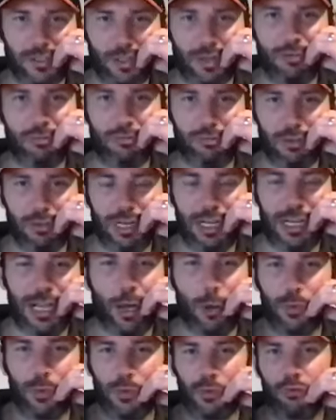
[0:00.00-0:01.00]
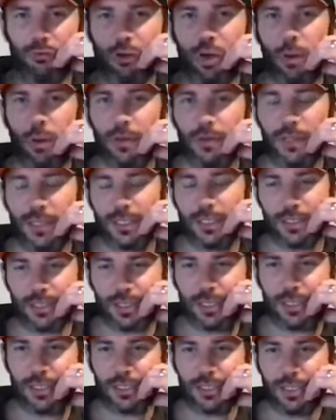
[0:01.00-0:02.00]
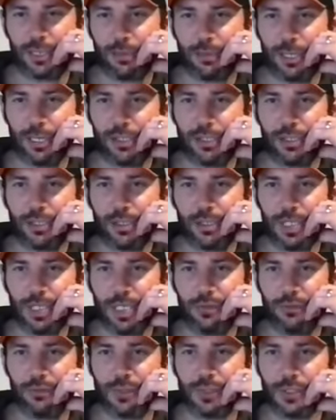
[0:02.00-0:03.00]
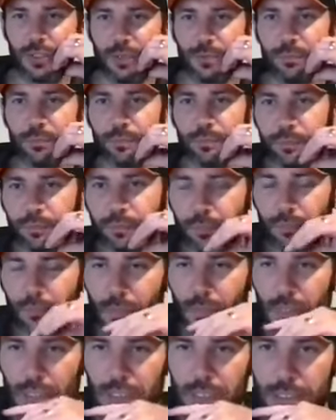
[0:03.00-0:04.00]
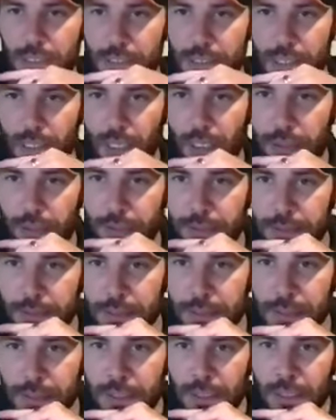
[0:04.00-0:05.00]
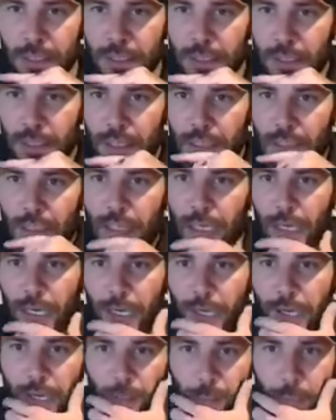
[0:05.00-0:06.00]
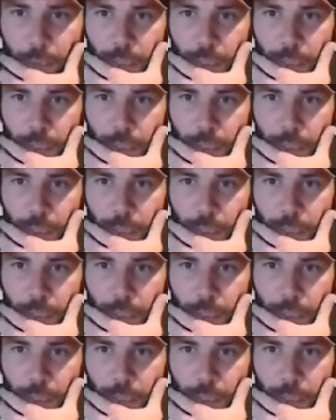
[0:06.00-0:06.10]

going to really help us grow. I think it's going to it's going to make a huge difference. So. Um,